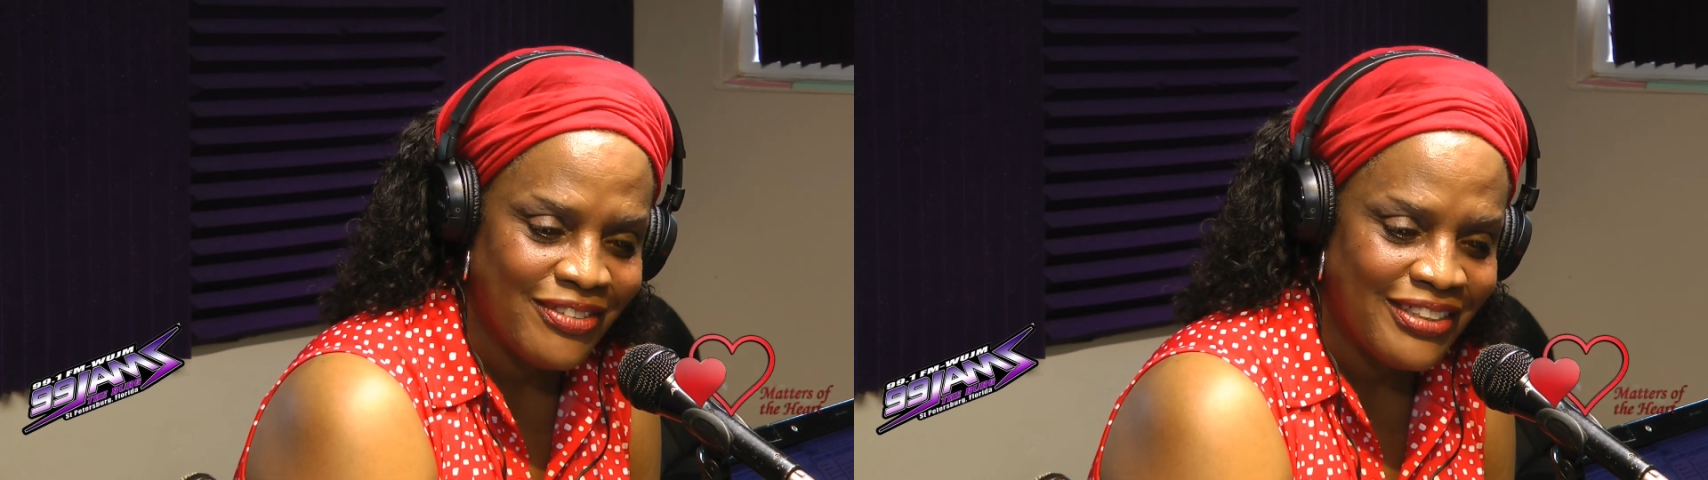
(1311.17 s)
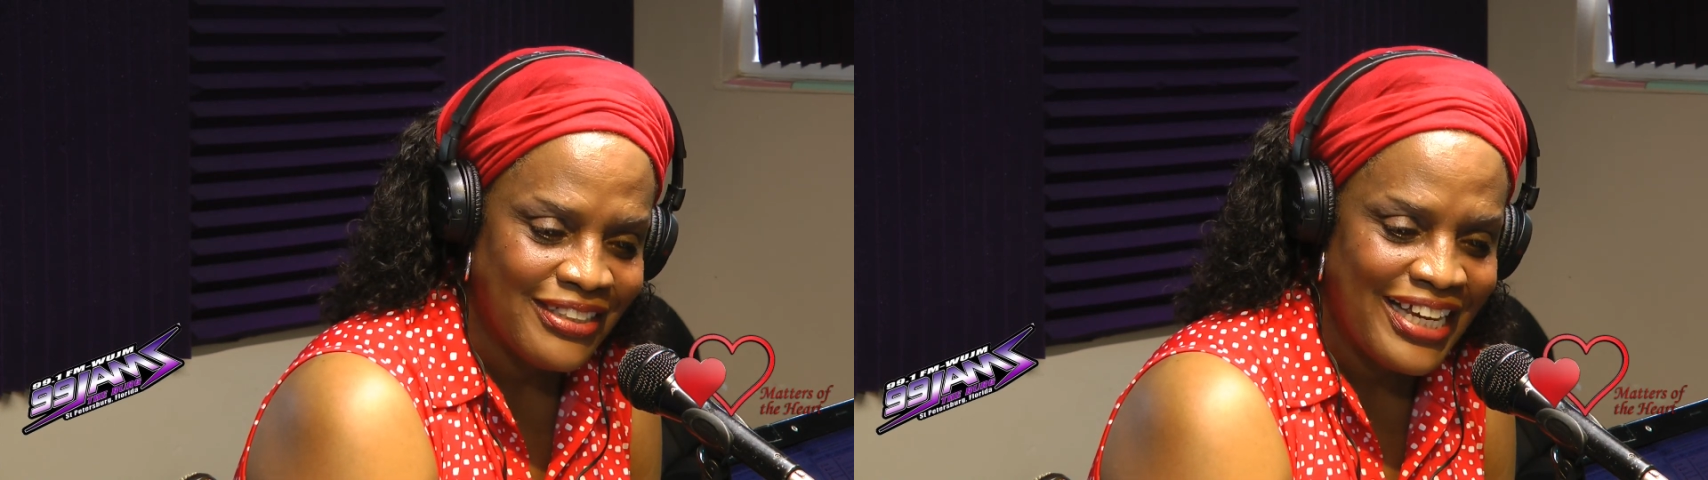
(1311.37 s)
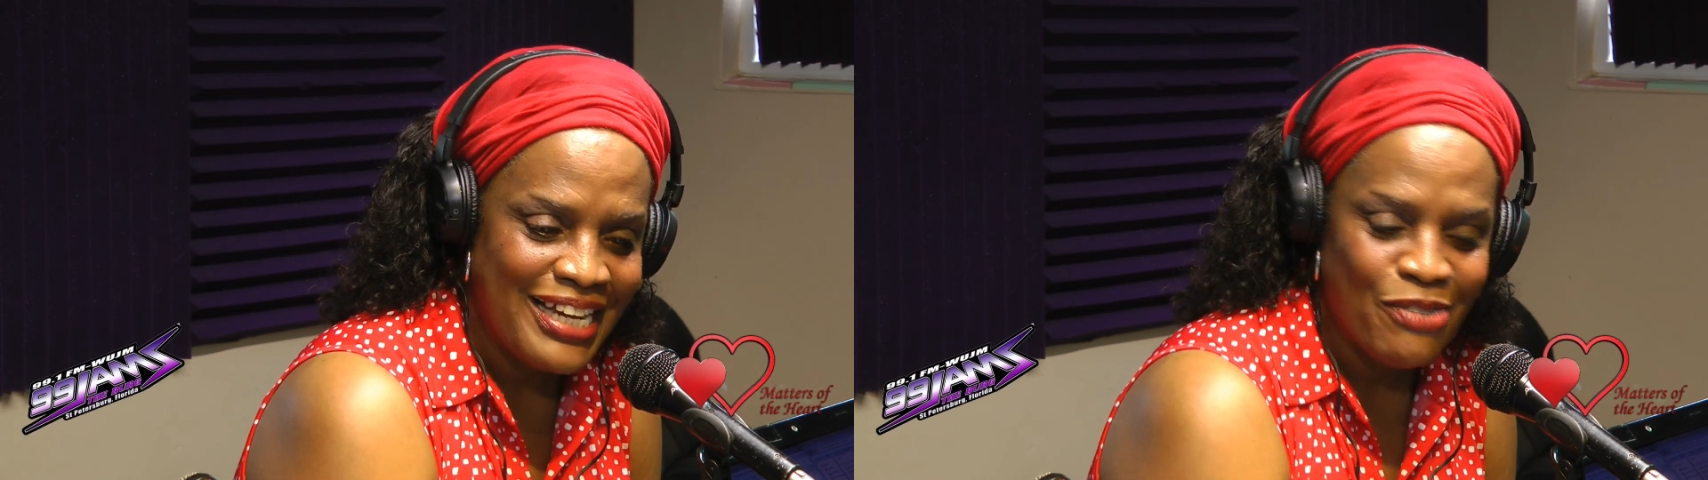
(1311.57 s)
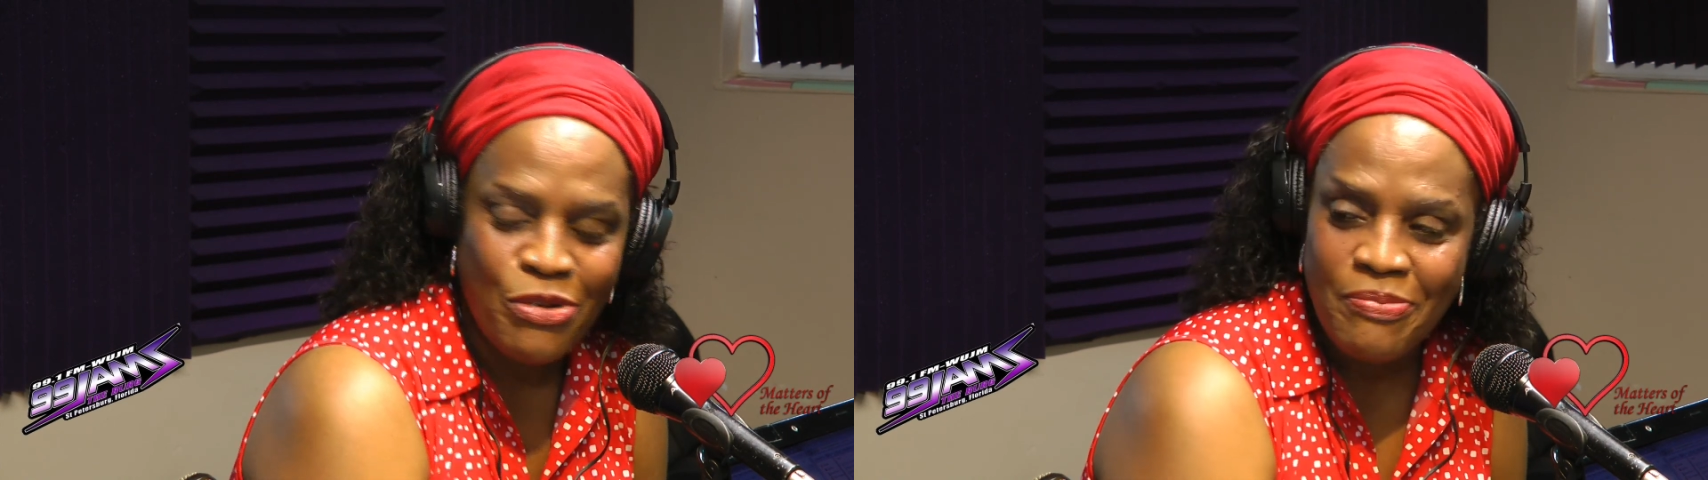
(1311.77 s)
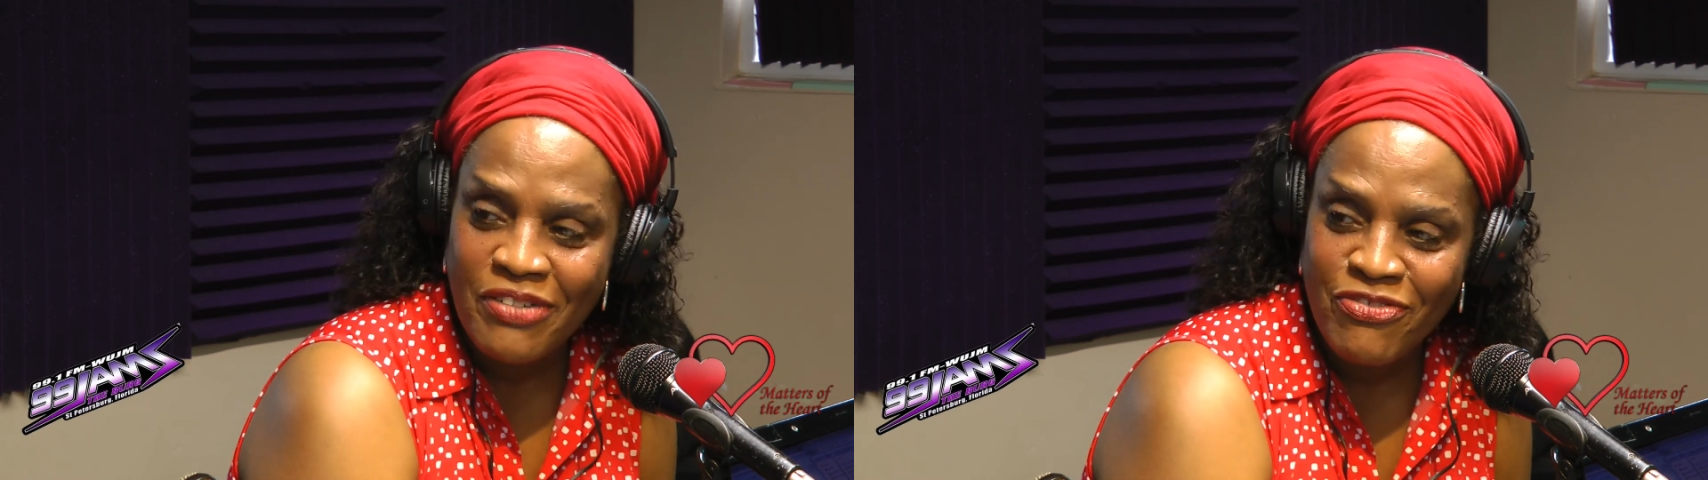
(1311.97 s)
just hang out
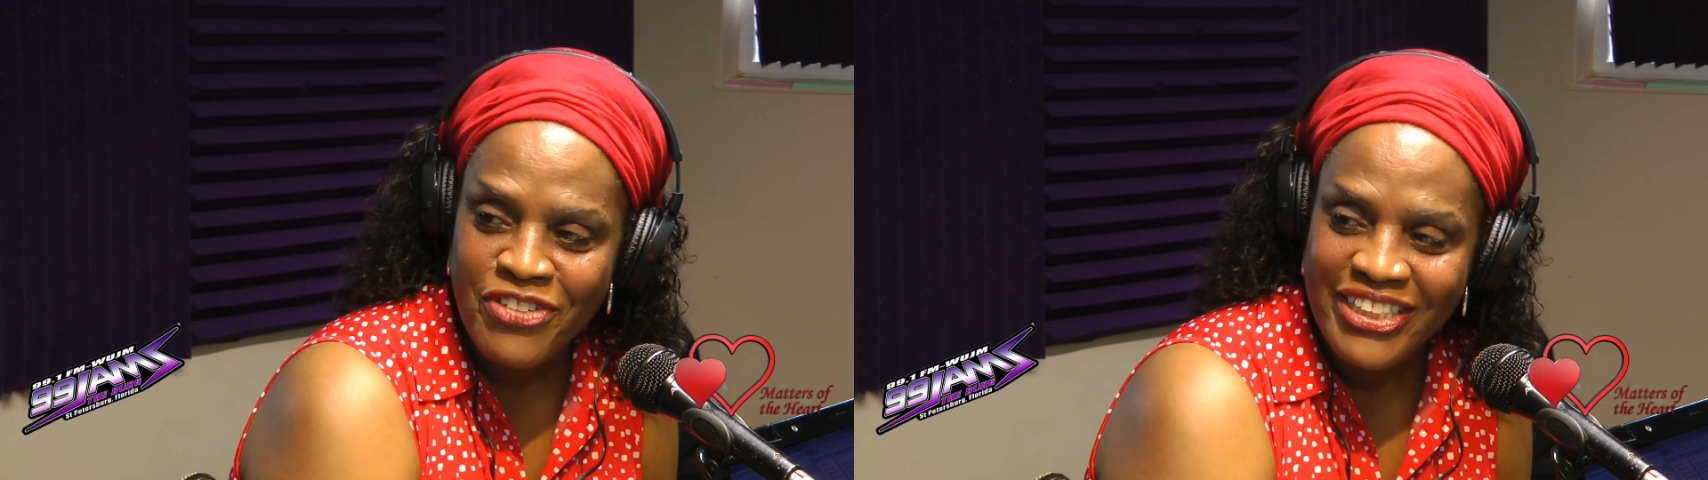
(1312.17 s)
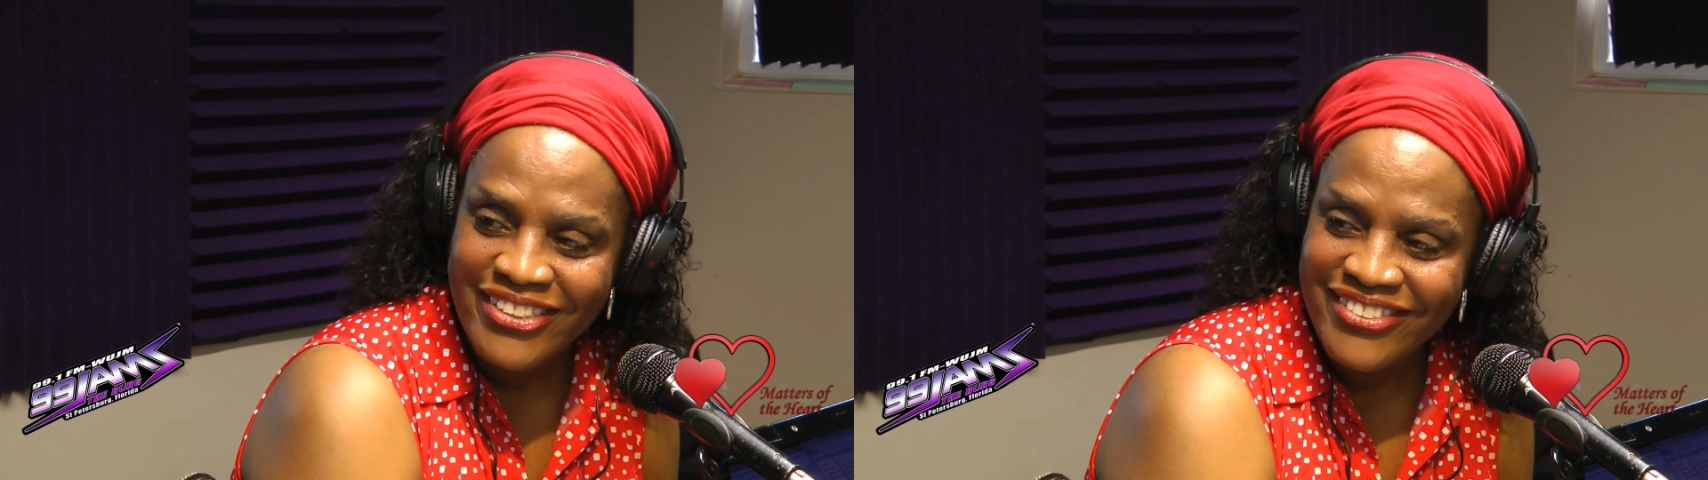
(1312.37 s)
with my friend.